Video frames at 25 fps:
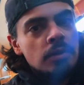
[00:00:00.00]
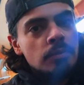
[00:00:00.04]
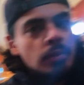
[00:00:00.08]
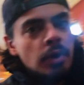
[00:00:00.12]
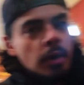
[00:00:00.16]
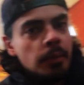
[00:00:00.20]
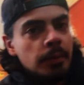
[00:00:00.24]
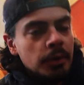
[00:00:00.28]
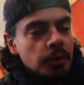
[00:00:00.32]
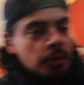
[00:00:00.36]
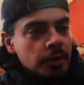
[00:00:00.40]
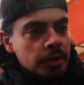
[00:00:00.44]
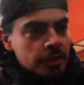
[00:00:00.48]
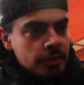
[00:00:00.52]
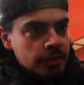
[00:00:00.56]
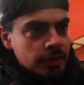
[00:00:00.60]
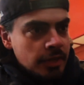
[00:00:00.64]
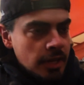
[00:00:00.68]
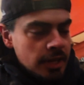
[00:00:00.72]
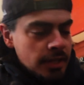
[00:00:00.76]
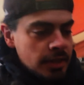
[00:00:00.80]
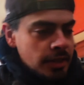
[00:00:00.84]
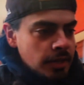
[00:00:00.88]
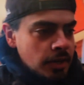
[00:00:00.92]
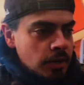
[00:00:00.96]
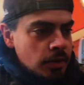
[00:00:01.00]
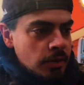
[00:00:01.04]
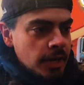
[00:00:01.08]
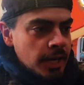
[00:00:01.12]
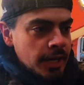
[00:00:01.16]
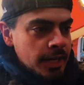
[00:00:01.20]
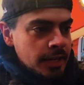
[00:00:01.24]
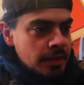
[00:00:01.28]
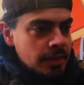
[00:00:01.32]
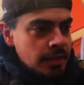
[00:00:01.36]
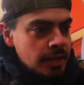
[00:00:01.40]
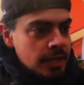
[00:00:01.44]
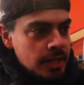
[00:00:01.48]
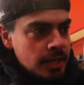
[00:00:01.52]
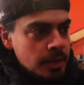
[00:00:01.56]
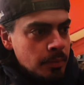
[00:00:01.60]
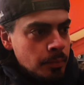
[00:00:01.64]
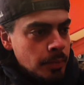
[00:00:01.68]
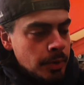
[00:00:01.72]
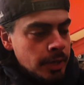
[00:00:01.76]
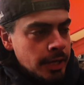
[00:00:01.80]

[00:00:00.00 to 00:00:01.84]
would have just gotten the correct thing.